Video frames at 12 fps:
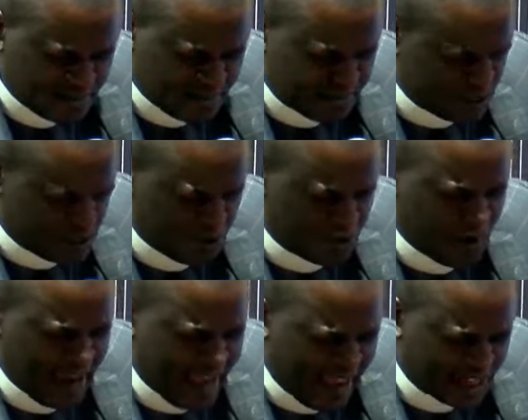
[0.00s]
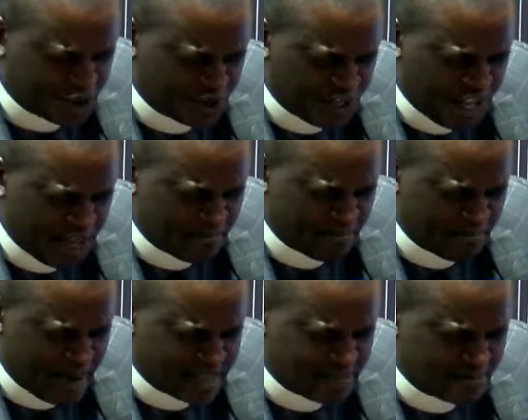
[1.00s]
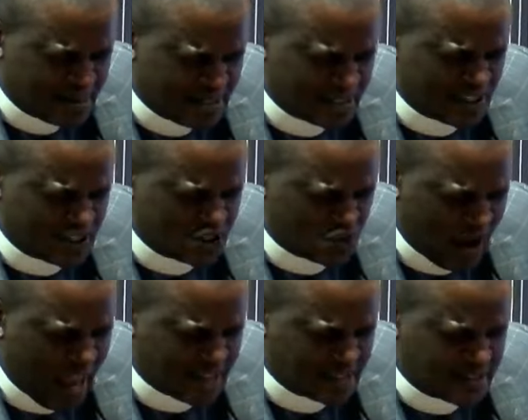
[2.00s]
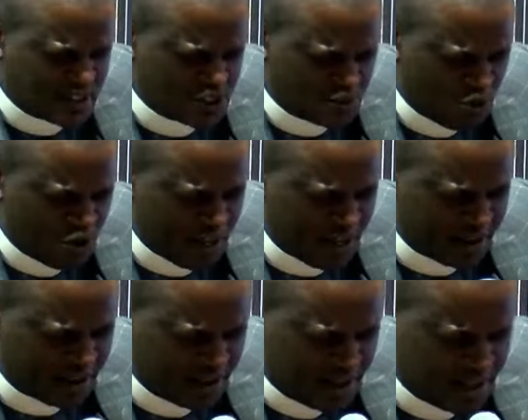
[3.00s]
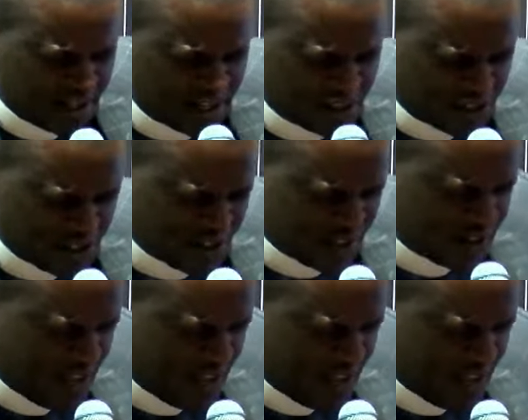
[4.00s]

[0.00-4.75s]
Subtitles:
Bestow your hand on him as he ministers to us this morning, in Jesus'